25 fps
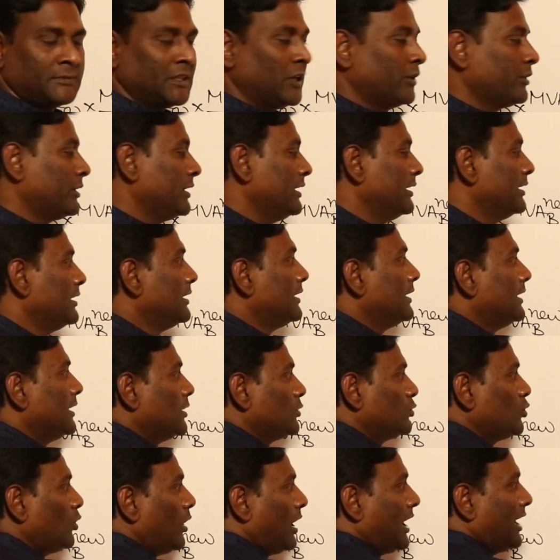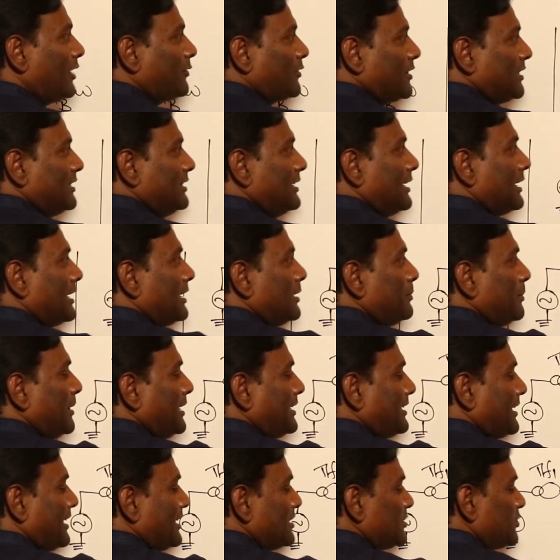Okay, so after that,
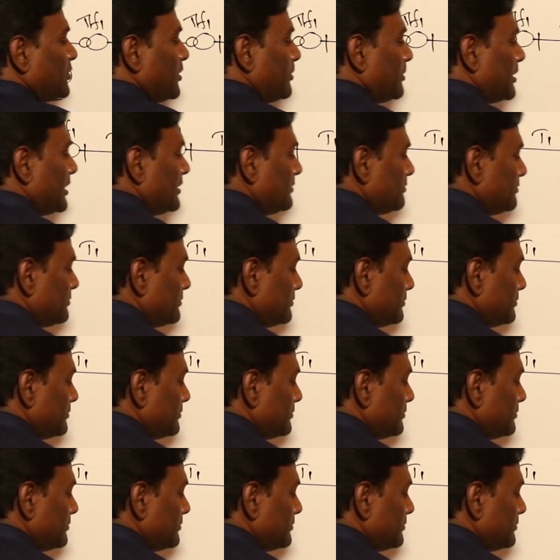my transformer.